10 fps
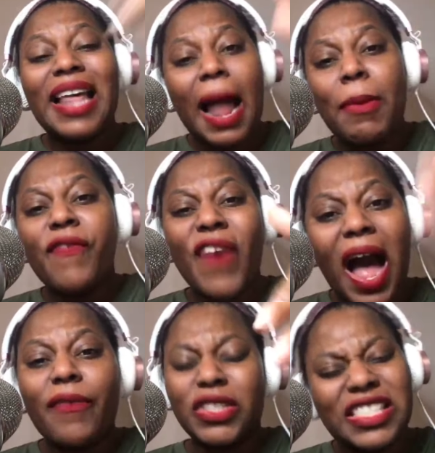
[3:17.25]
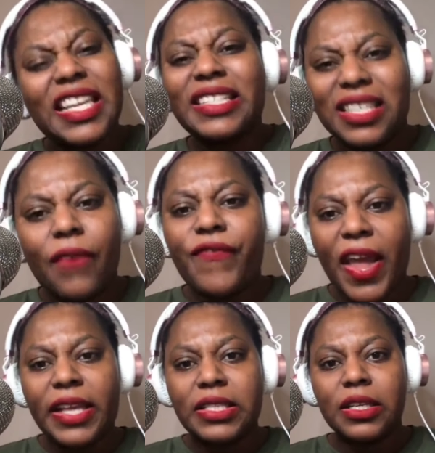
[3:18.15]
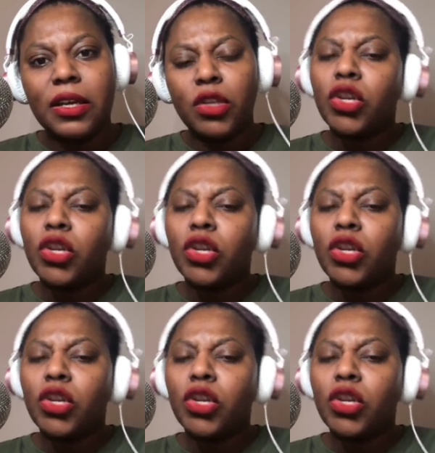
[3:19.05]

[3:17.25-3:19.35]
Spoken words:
that I'm a 5 or 6 in the face.